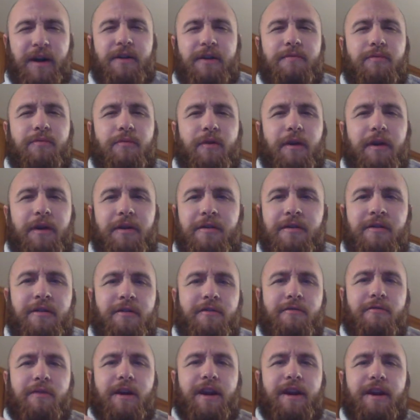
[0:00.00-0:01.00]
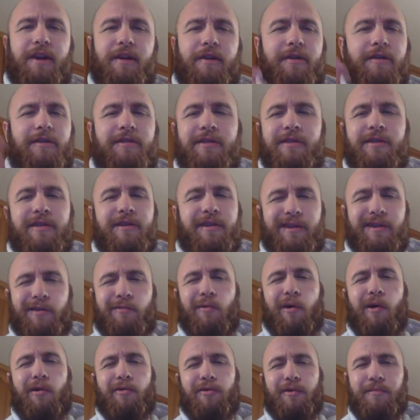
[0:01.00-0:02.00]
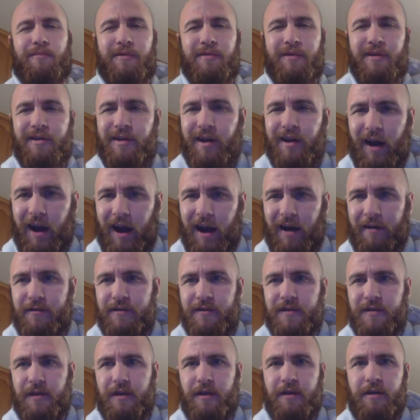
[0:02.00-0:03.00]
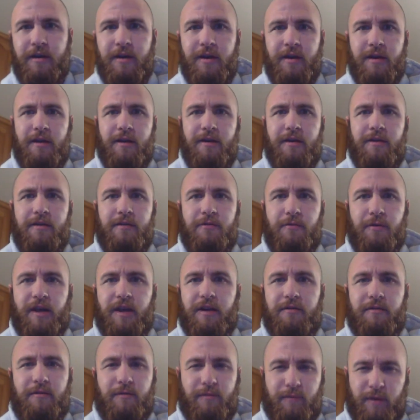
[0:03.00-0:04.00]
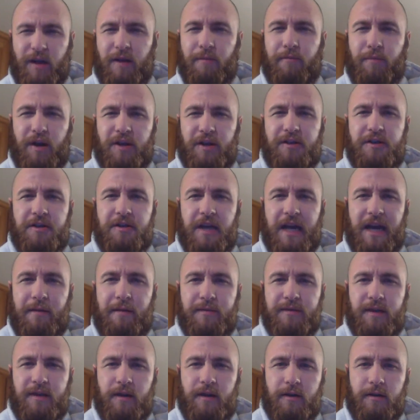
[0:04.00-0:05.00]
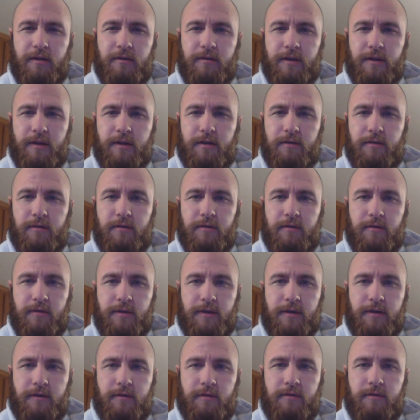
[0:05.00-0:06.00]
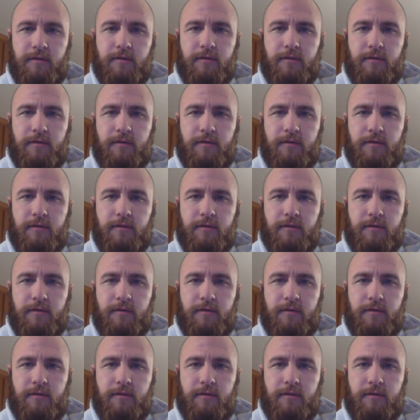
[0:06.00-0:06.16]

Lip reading: by your boy, right here. You're welcome, obviously. Do we get like a budget dab? Is it just...